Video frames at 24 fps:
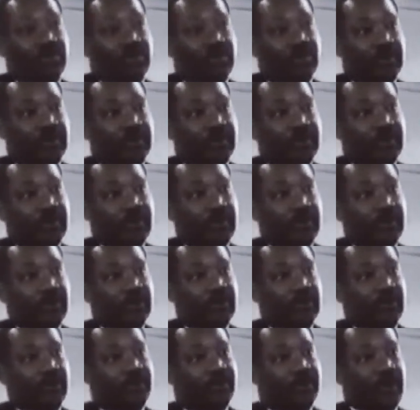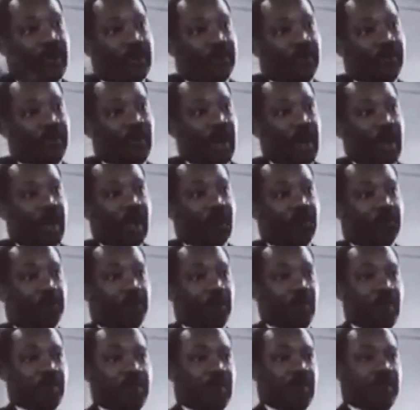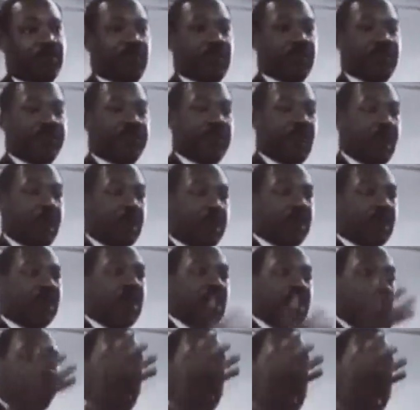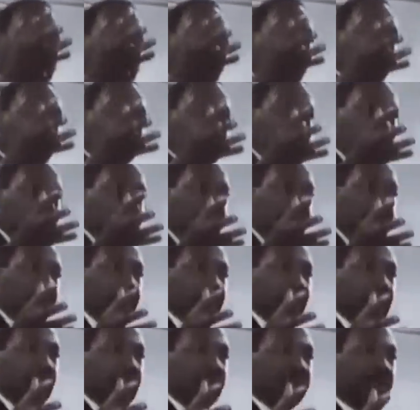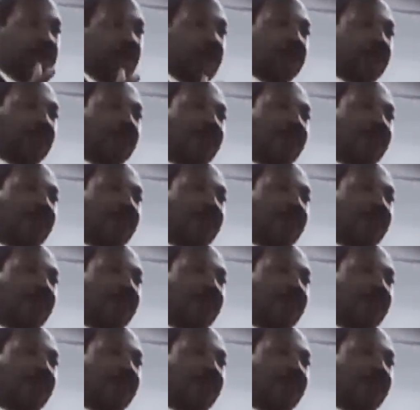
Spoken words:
to further their expertise in farming. Not only that, they